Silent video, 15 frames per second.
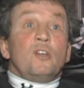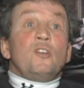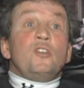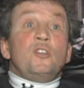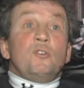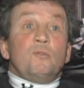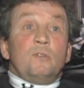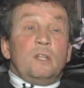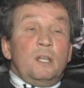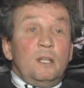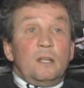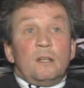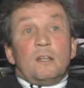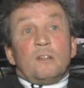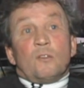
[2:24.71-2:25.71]
you
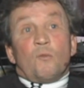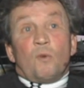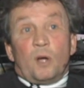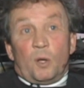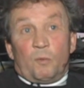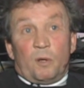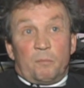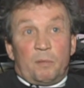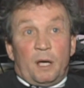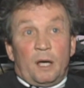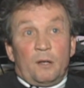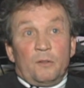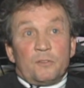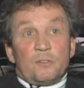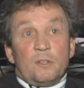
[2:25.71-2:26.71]
needed in the one-on-one
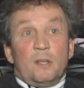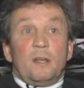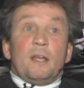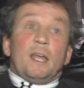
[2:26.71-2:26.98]
battles,